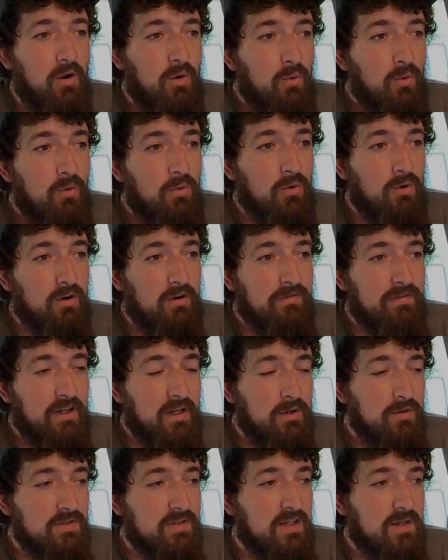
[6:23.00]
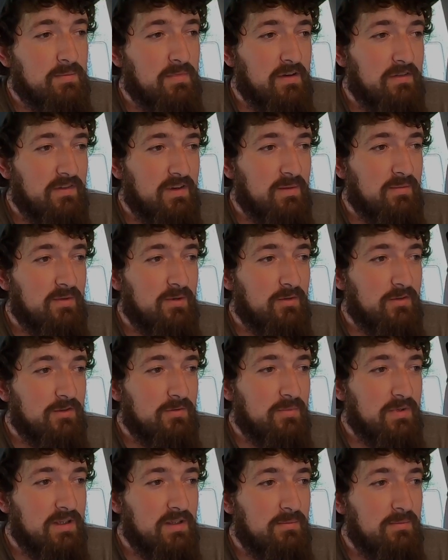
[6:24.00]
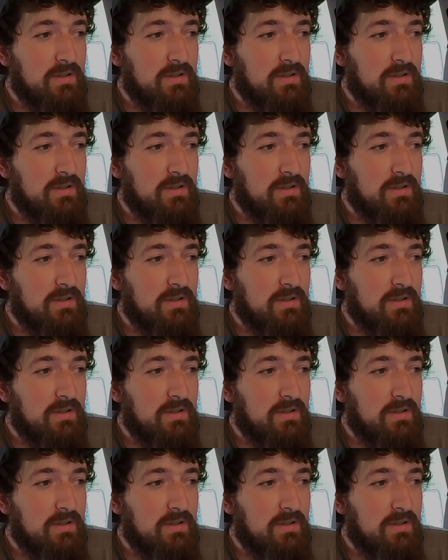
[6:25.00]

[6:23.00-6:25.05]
or if I don't take my family with me,